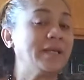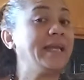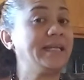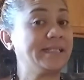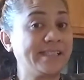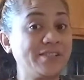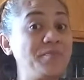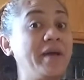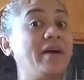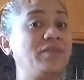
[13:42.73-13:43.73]
and it
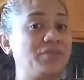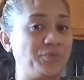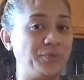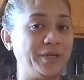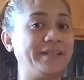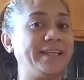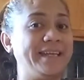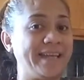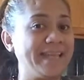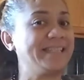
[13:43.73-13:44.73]
smells really
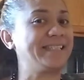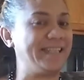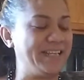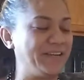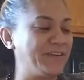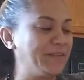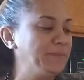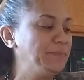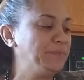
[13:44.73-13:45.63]
nice in here.